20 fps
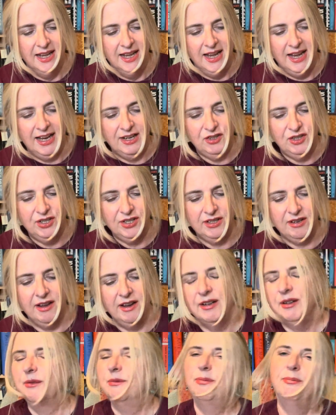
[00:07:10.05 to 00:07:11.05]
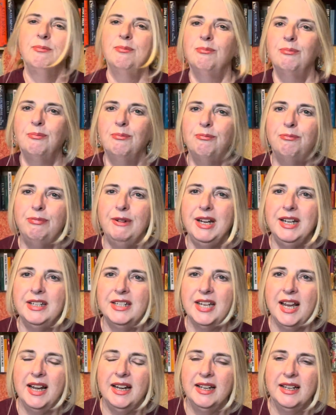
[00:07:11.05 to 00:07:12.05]
And she's kind of
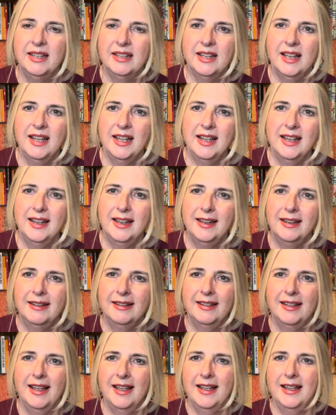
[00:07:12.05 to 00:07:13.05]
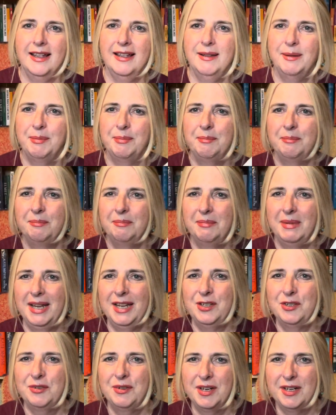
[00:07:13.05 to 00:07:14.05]
retelling their
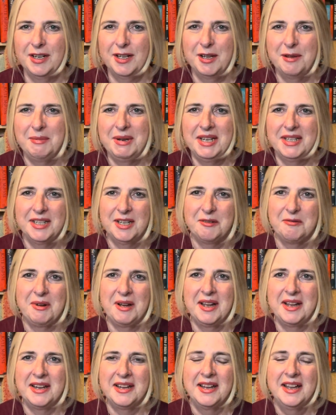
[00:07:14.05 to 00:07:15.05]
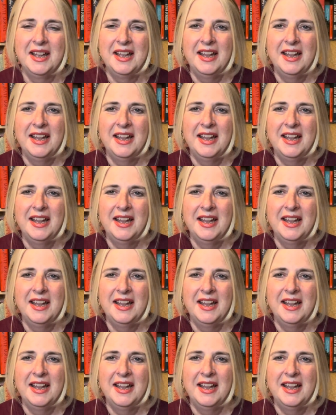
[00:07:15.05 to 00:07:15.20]
history in a comedic way.